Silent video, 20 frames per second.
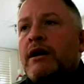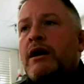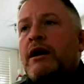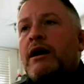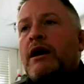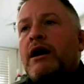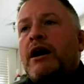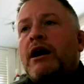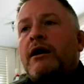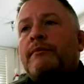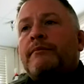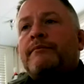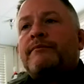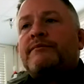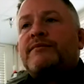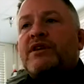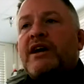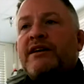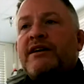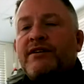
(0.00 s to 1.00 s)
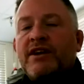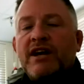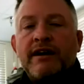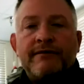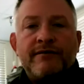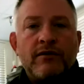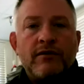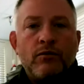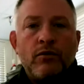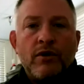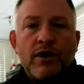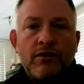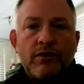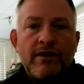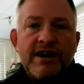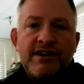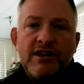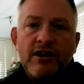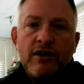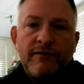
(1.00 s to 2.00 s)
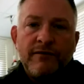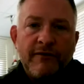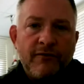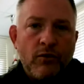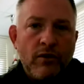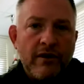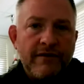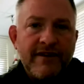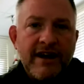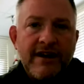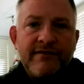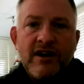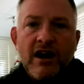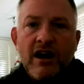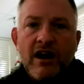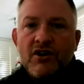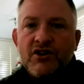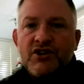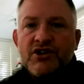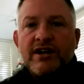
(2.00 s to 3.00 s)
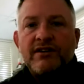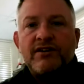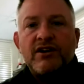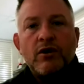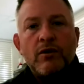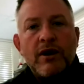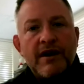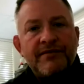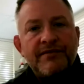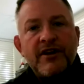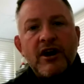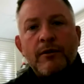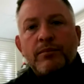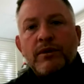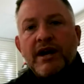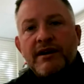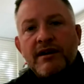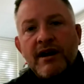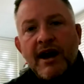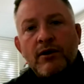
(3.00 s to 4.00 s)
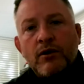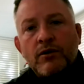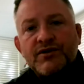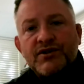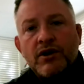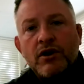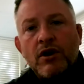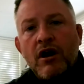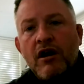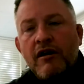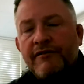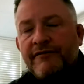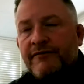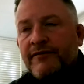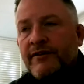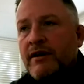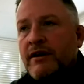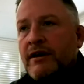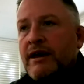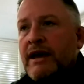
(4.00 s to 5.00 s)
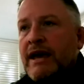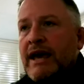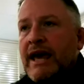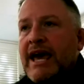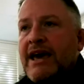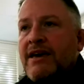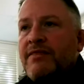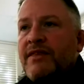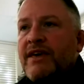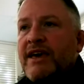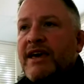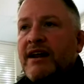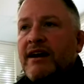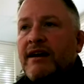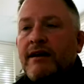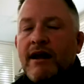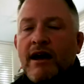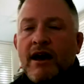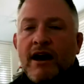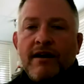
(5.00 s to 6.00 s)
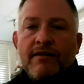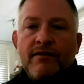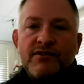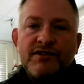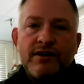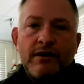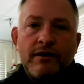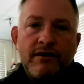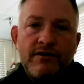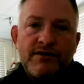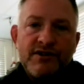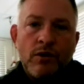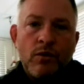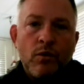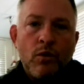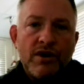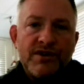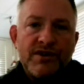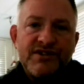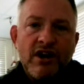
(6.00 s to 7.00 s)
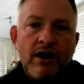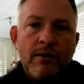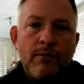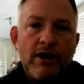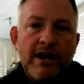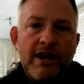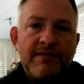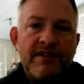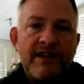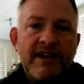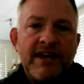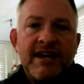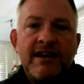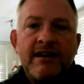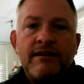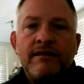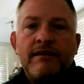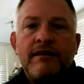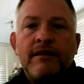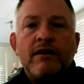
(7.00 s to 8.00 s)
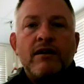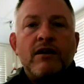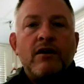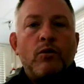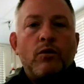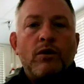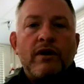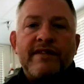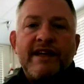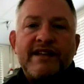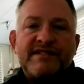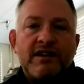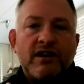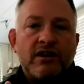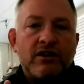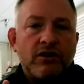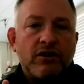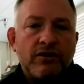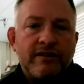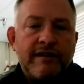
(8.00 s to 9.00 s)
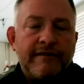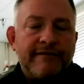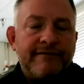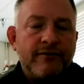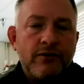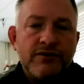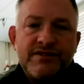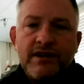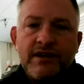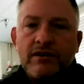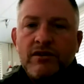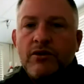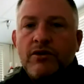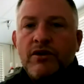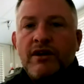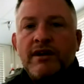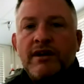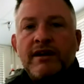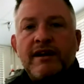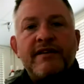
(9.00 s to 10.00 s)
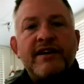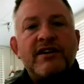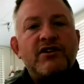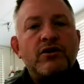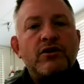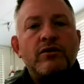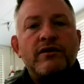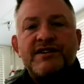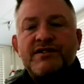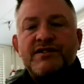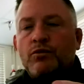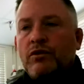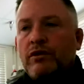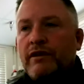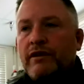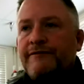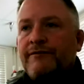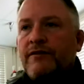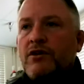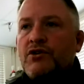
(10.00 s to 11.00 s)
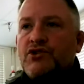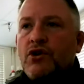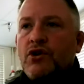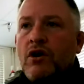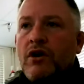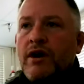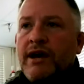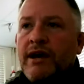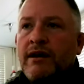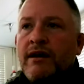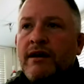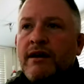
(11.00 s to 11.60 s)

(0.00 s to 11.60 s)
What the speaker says: And again, what a great deal for $45. You get to go out there, play 9 holes of golf. And then there's an award ceremony at the end that food's included, and they do this really fun drawing.